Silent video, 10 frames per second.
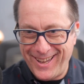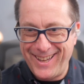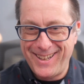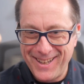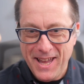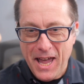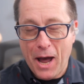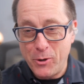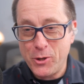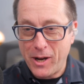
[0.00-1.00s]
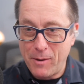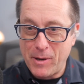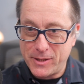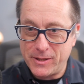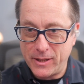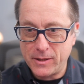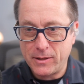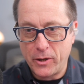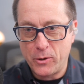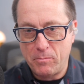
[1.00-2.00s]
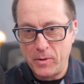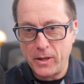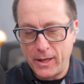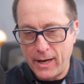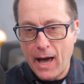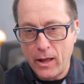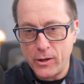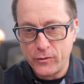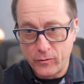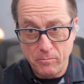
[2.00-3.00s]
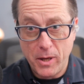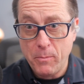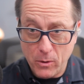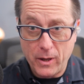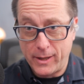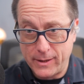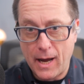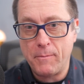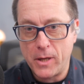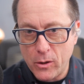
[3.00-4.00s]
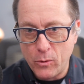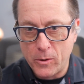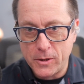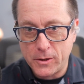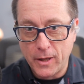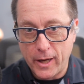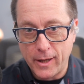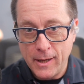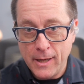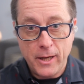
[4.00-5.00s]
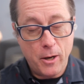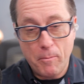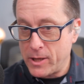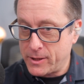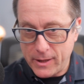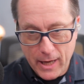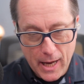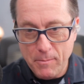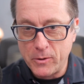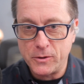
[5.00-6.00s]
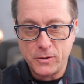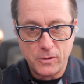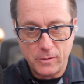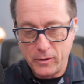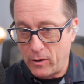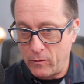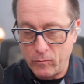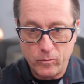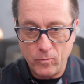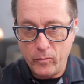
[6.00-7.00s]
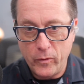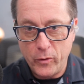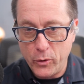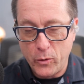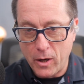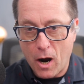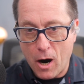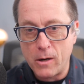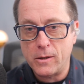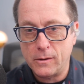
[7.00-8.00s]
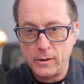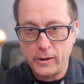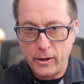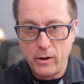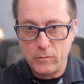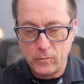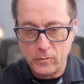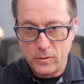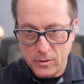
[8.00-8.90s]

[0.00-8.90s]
right? I mean, you're talking about $600 billion from people like Dominic who are just like, you know, bussing tables or, you know, doing hard, you know,